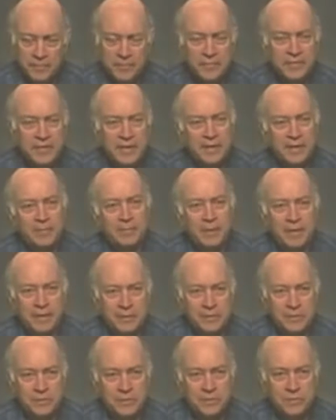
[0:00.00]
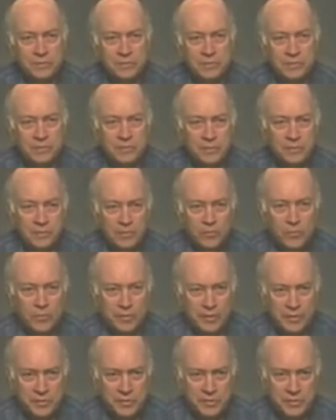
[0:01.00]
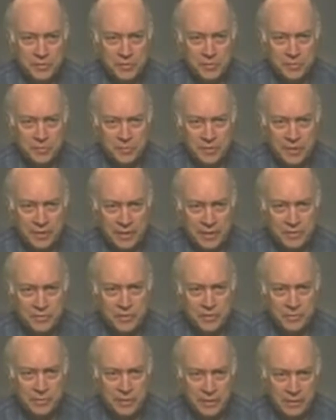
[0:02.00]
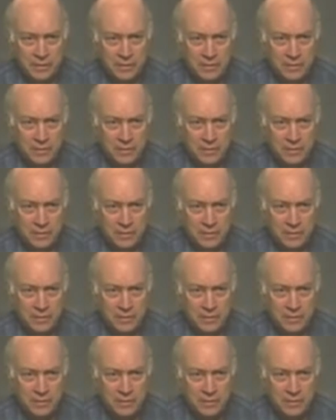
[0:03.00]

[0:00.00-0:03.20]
database query systems like SQL,